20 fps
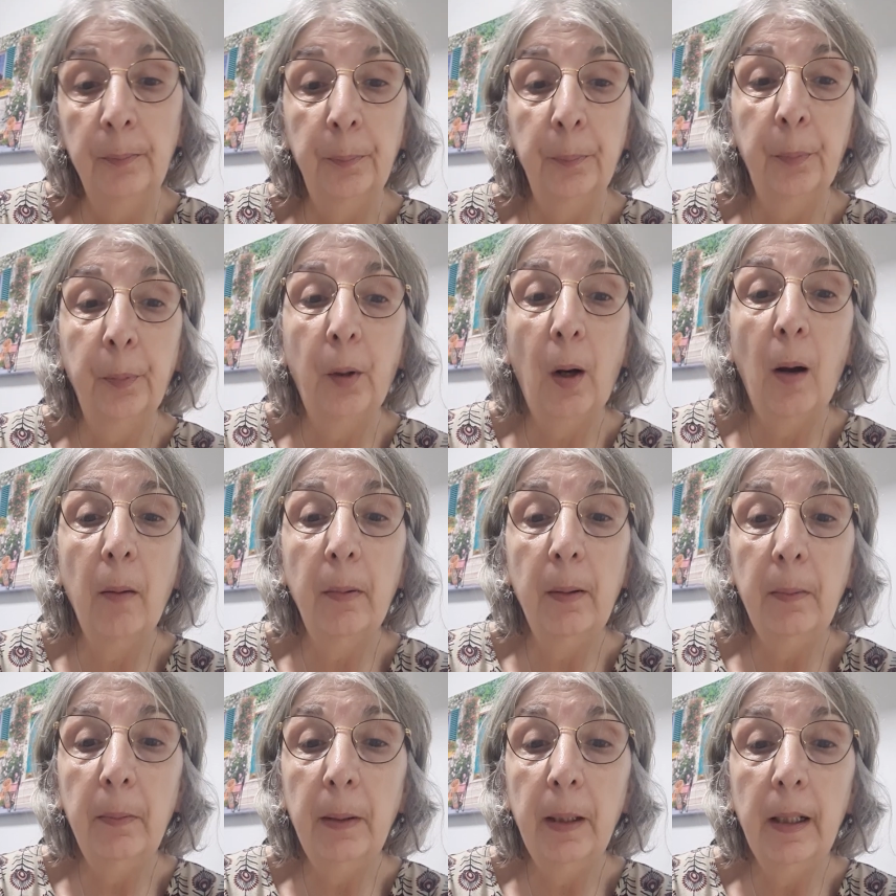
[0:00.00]

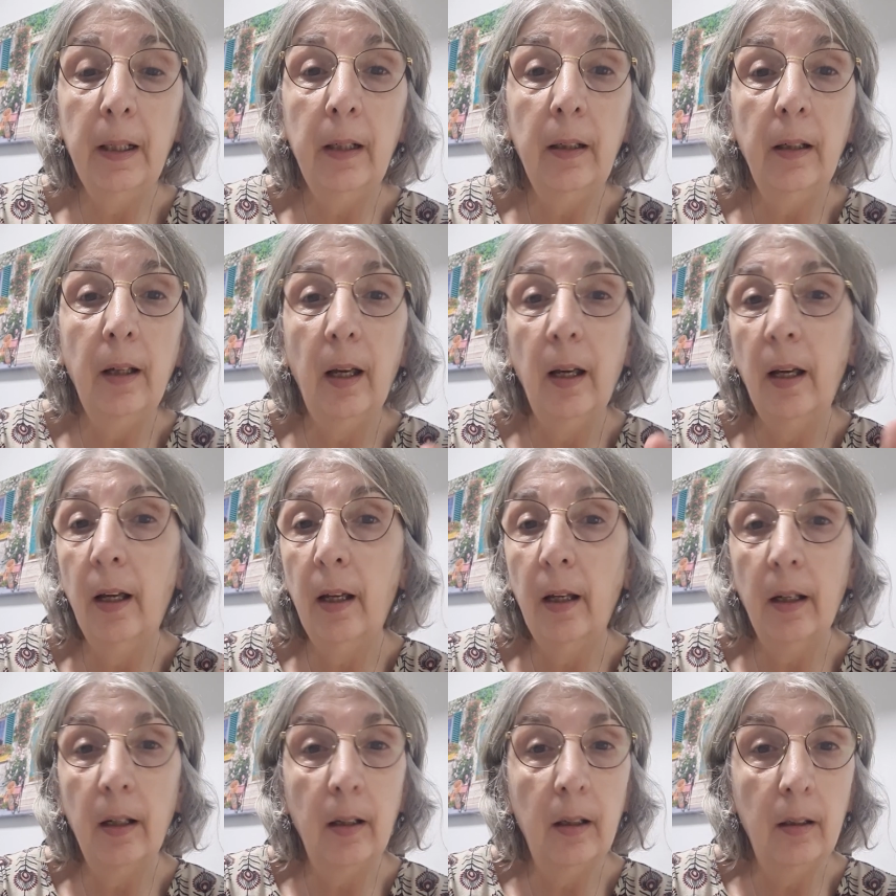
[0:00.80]
Probably
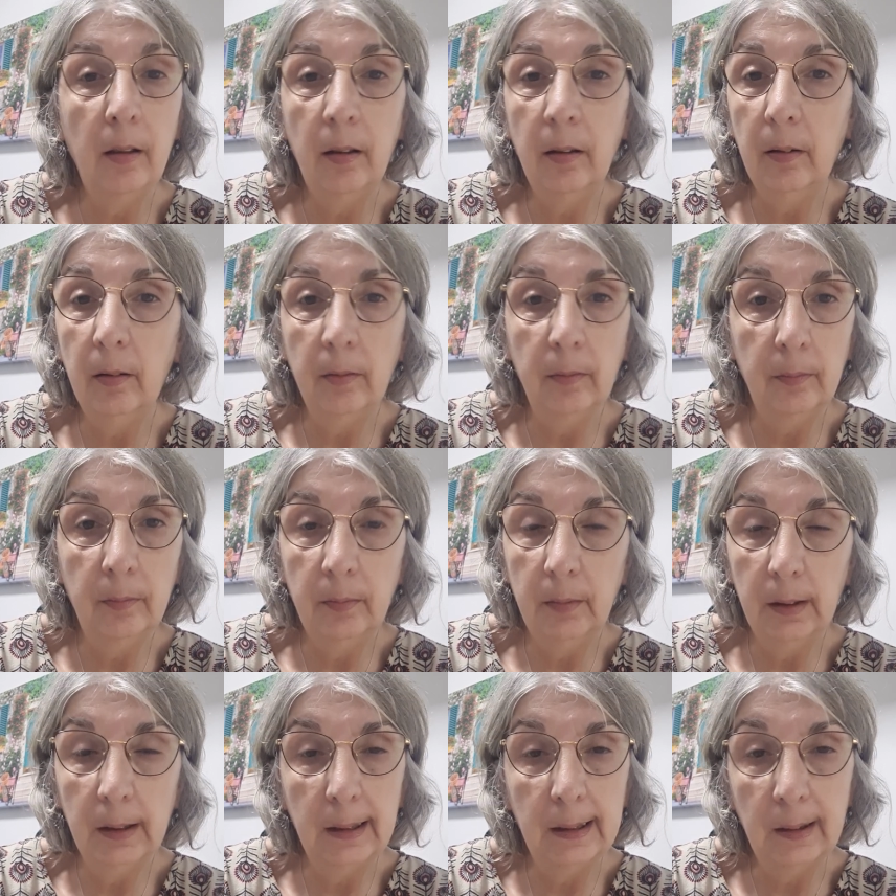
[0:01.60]
a
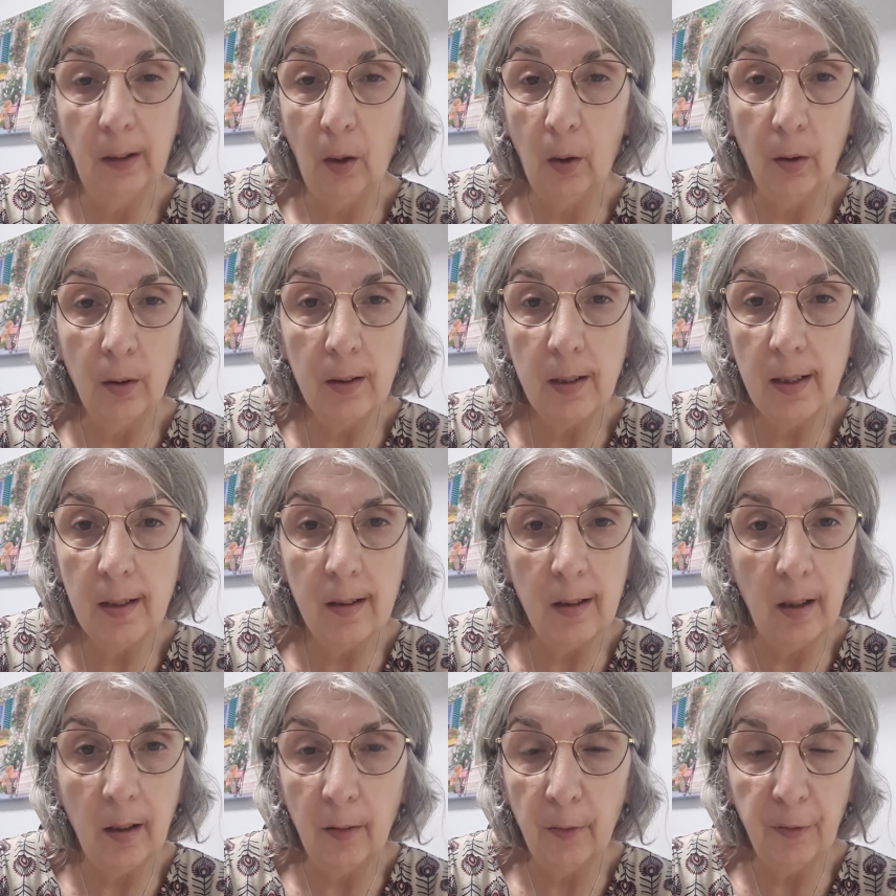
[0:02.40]
source,
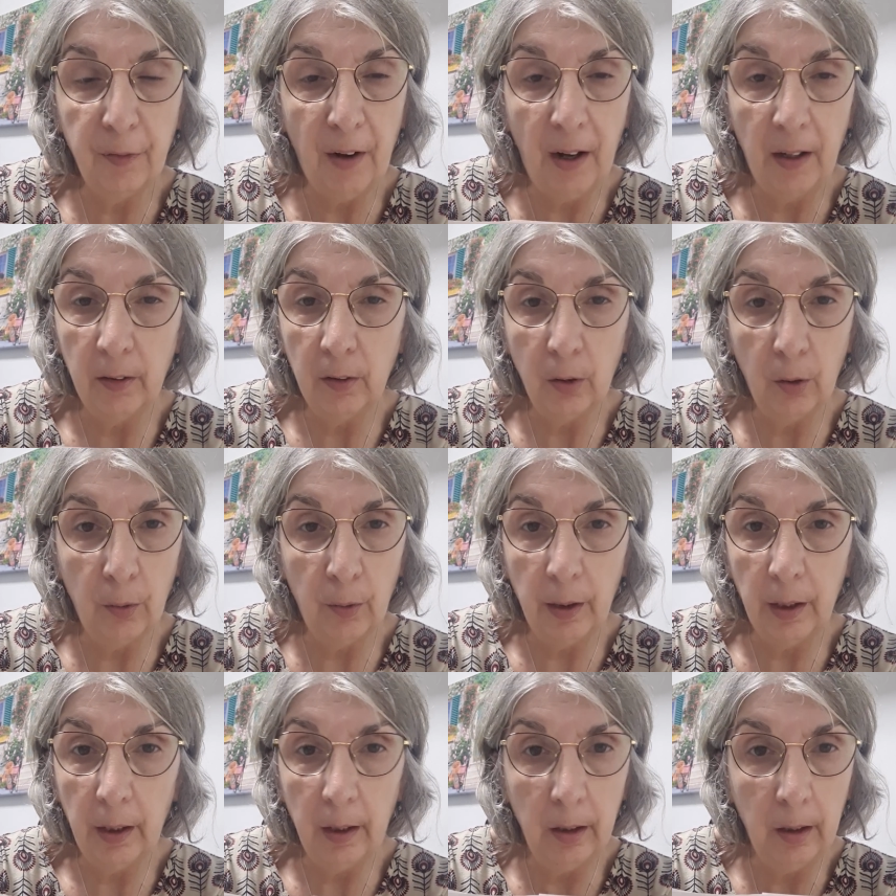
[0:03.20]
a
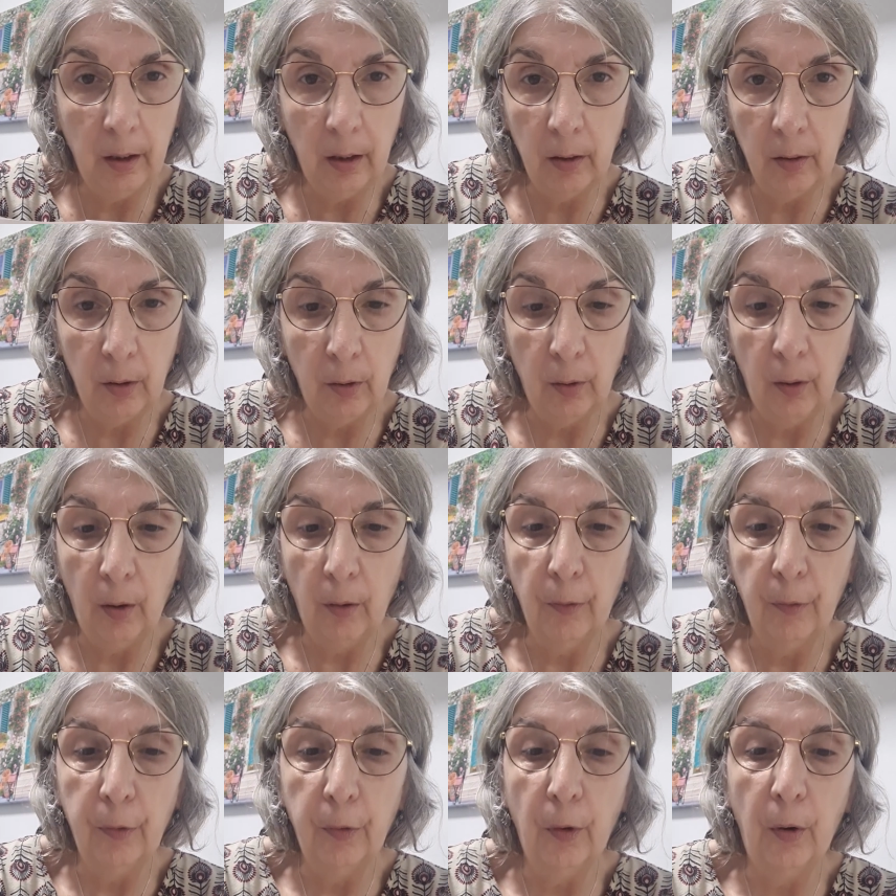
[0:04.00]
factory, you know,
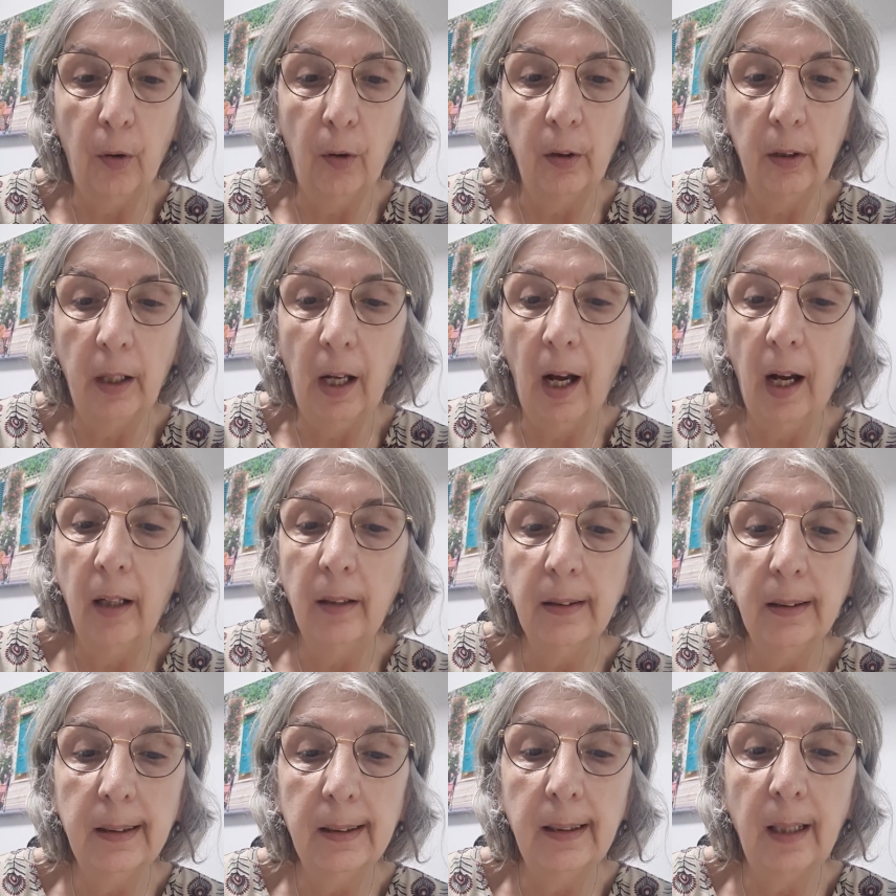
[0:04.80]
for
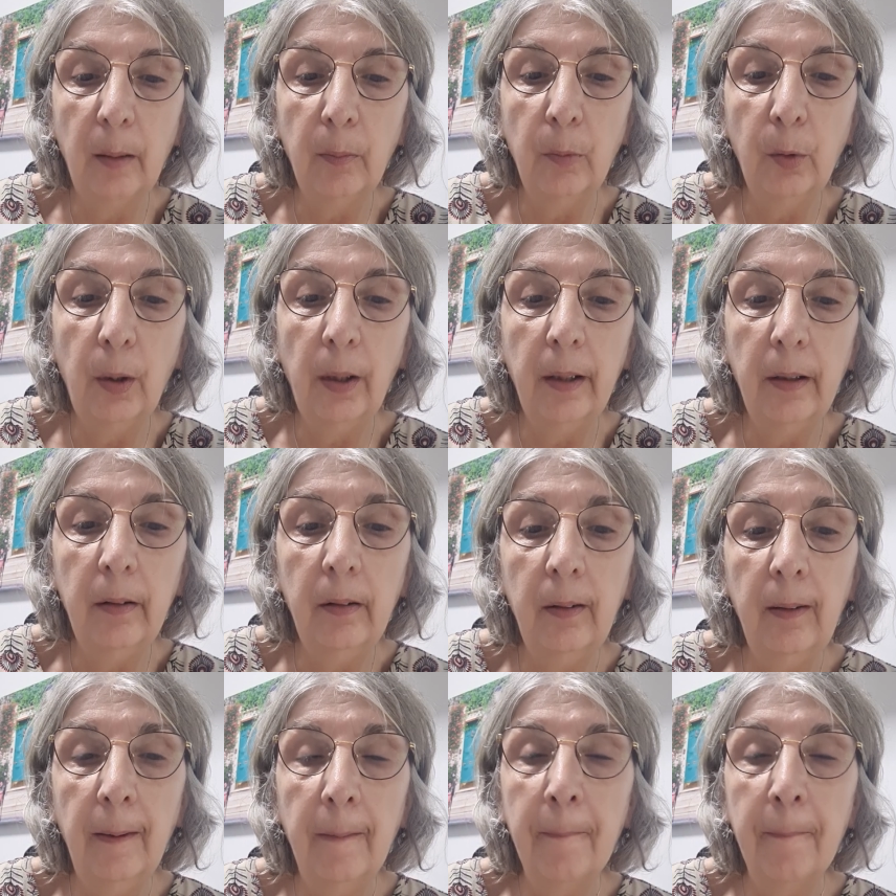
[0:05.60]
yarn somewhere.